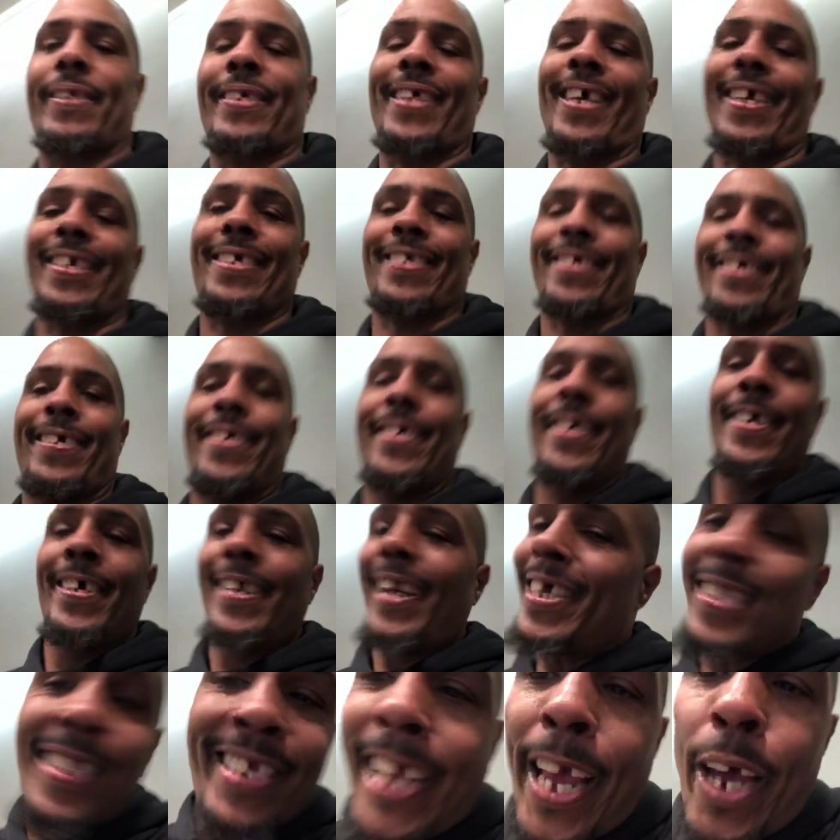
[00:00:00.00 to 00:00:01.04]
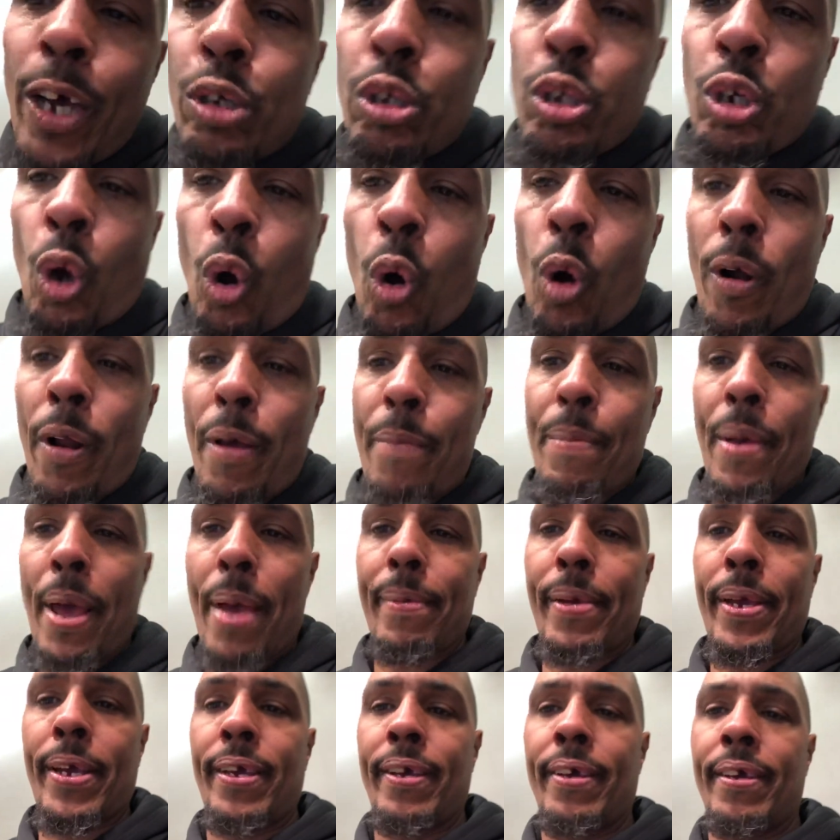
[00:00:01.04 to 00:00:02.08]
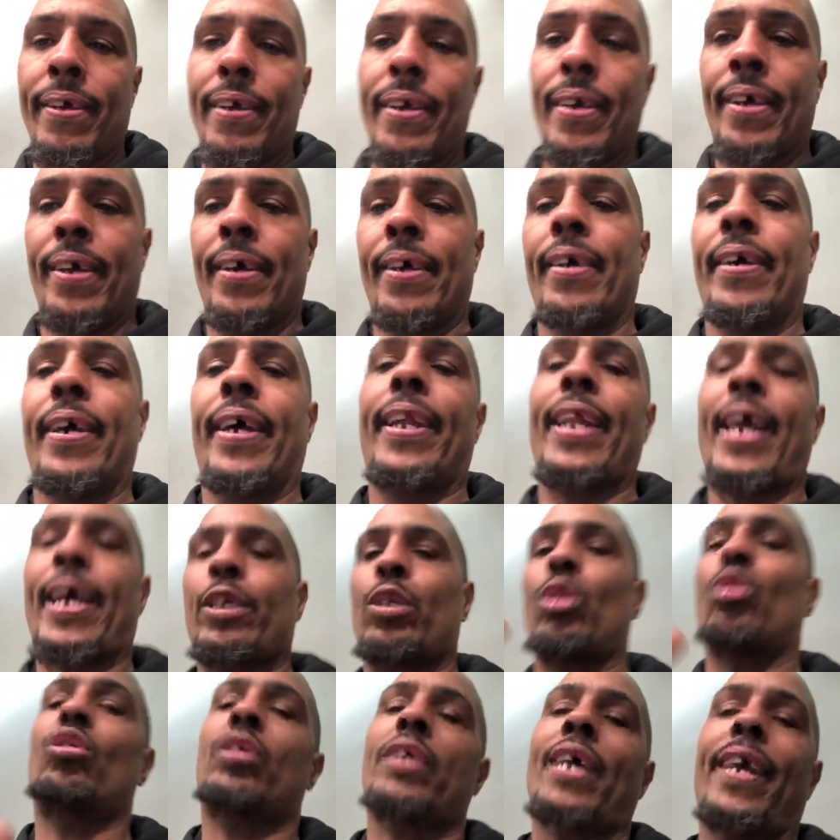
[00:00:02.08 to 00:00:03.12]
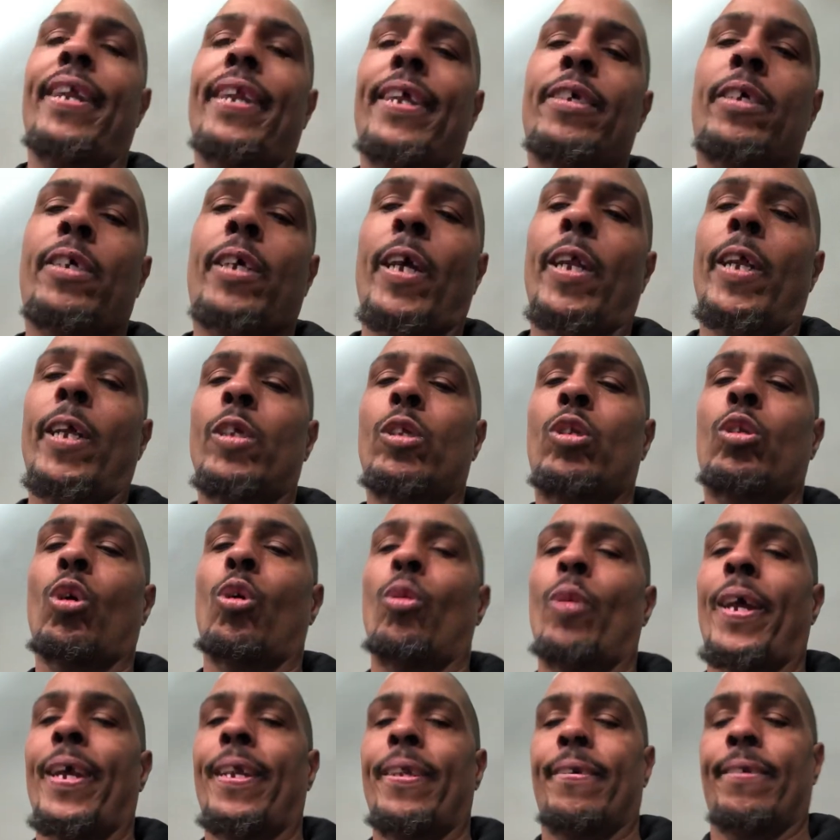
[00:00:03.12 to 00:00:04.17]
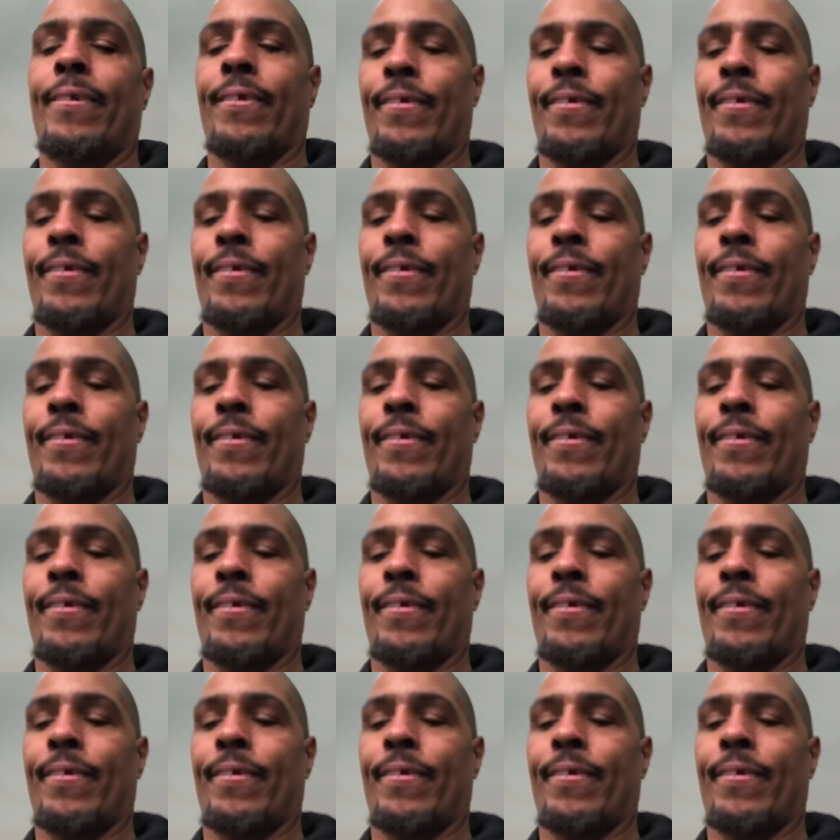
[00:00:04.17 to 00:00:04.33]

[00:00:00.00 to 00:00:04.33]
section. It's Kils Korner, baby. And like you say, let's get into it.